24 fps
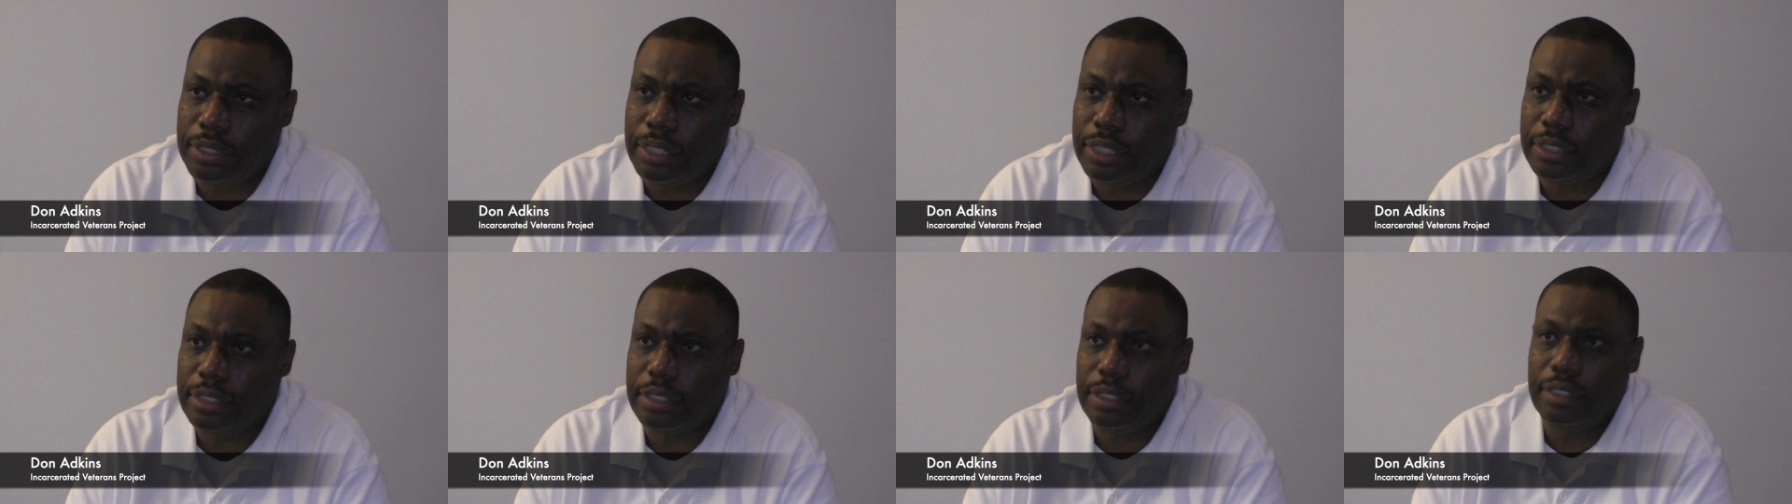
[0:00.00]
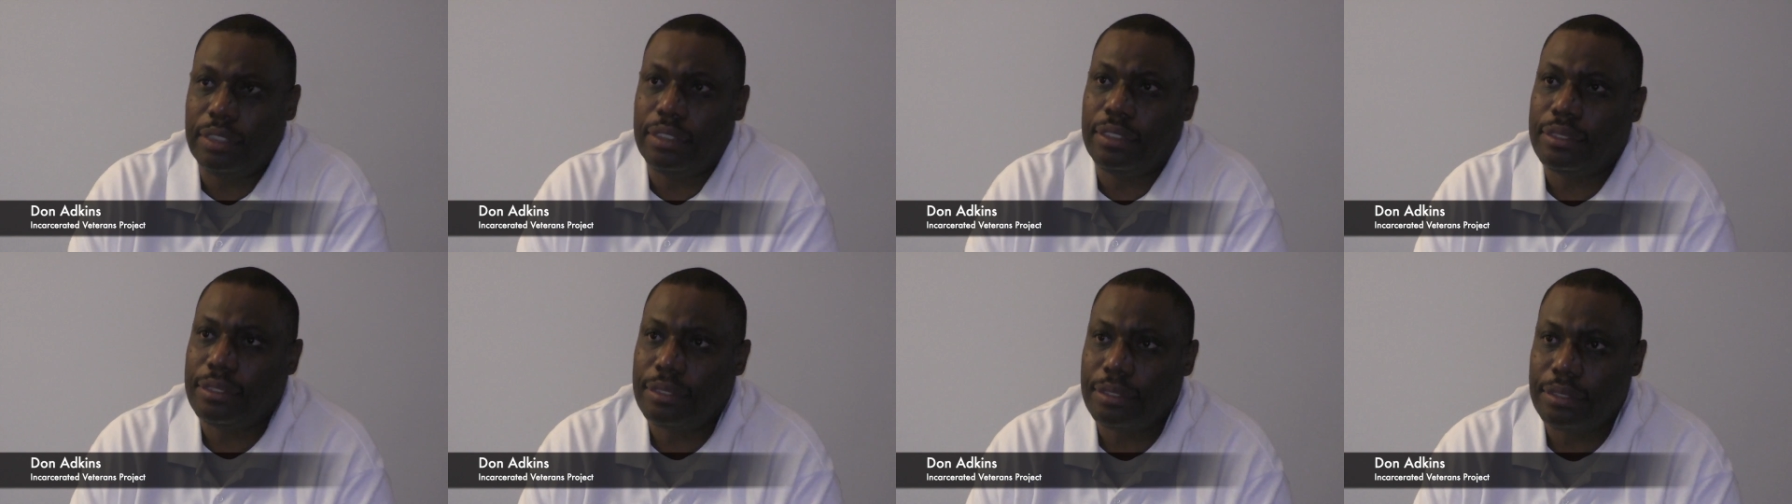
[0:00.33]
That's
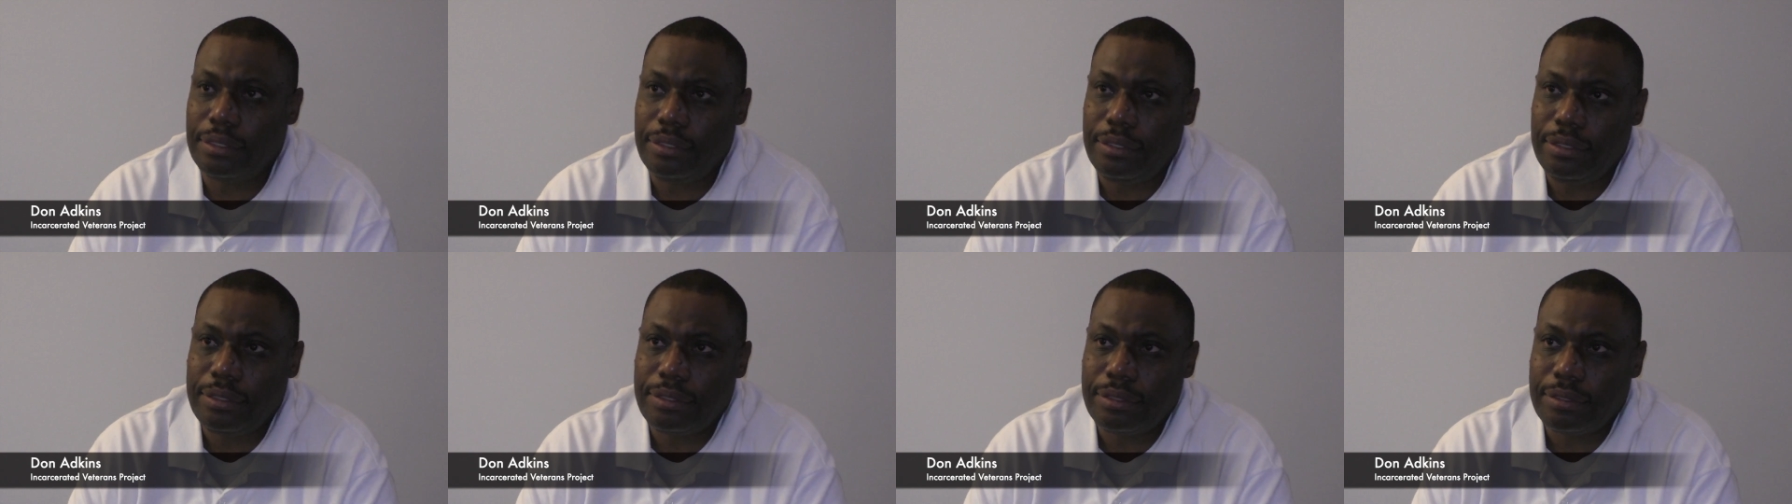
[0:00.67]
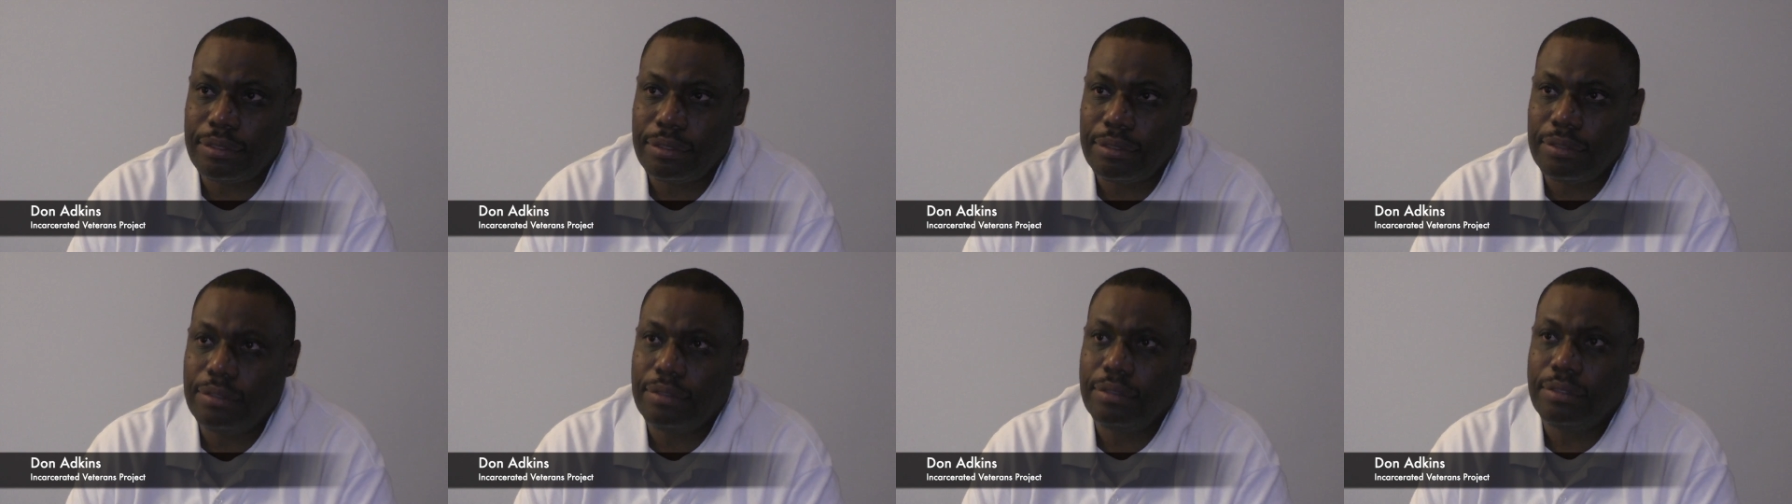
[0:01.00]
all.
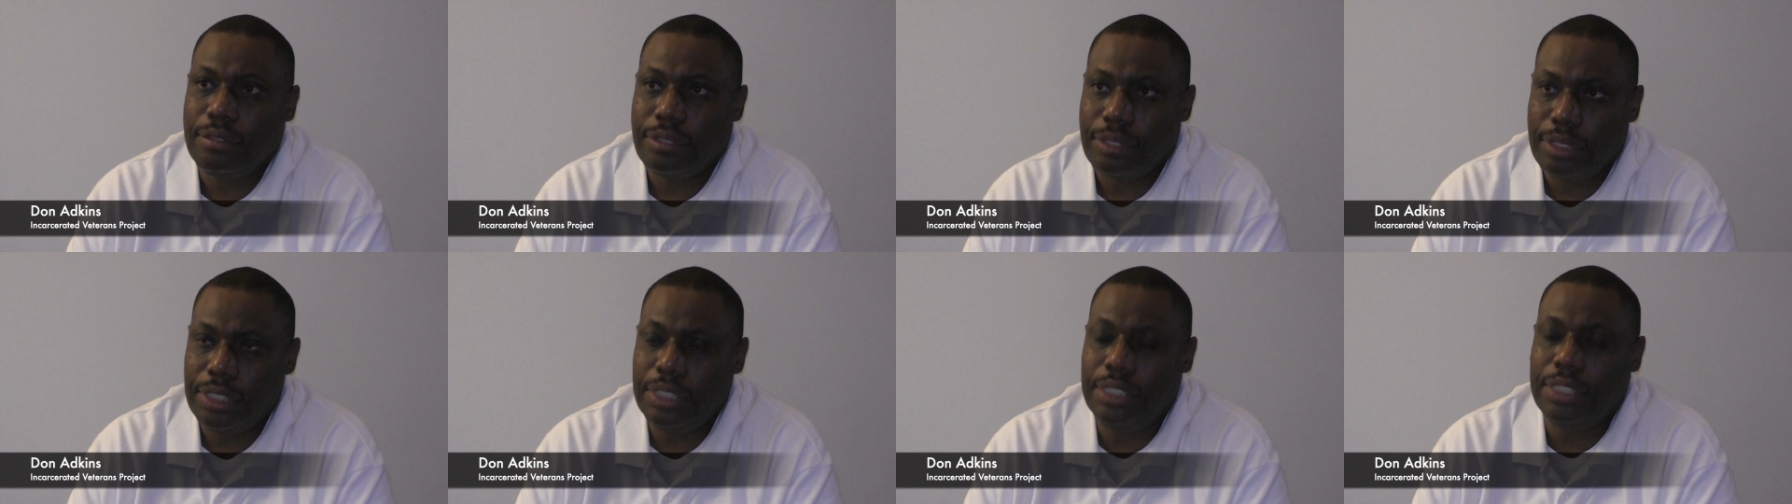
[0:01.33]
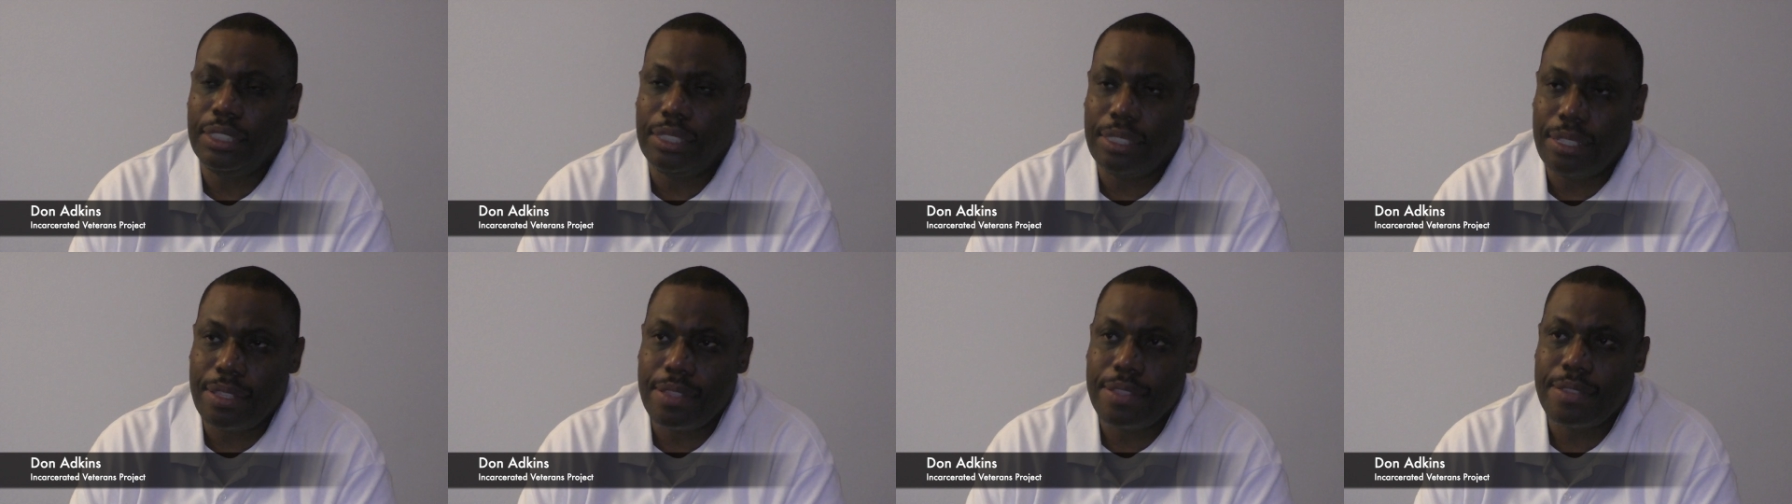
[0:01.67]

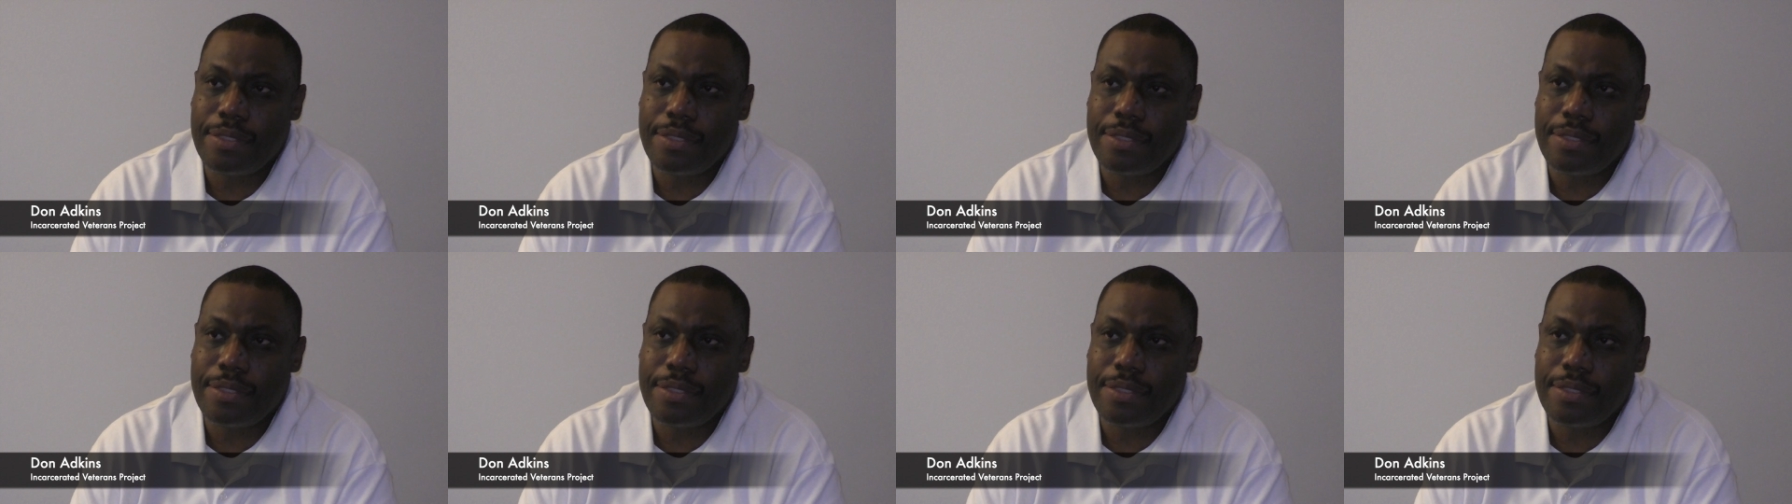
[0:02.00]
Yeah.